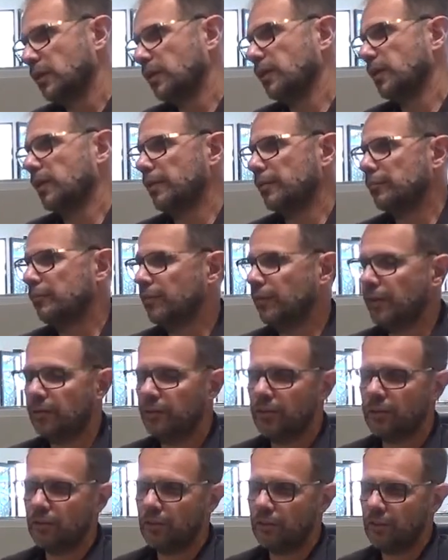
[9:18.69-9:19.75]
uh,
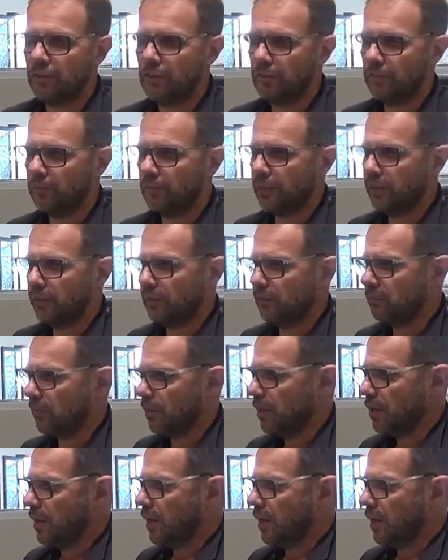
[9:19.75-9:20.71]
further or innovate them.